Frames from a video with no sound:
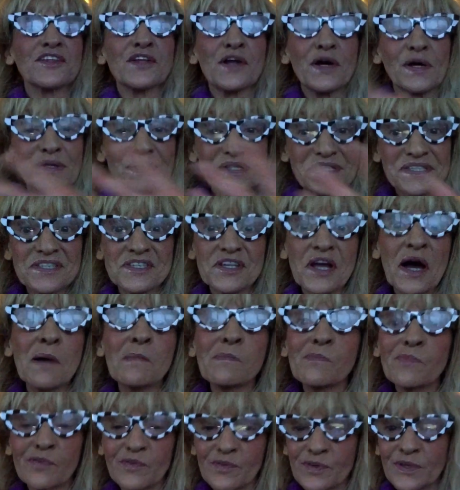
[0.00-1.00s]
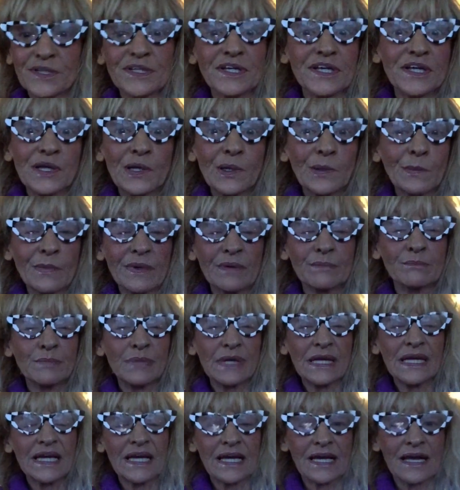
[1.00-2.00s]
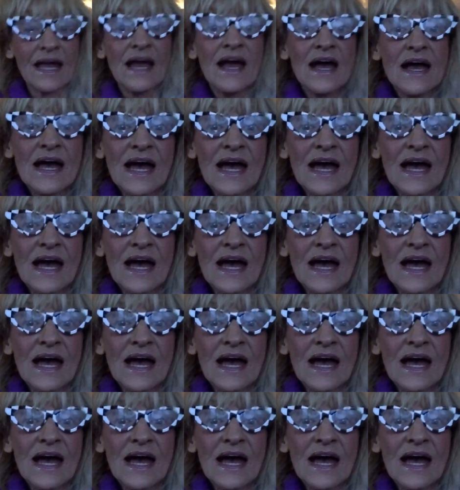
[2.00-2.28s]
non-stop for the human being,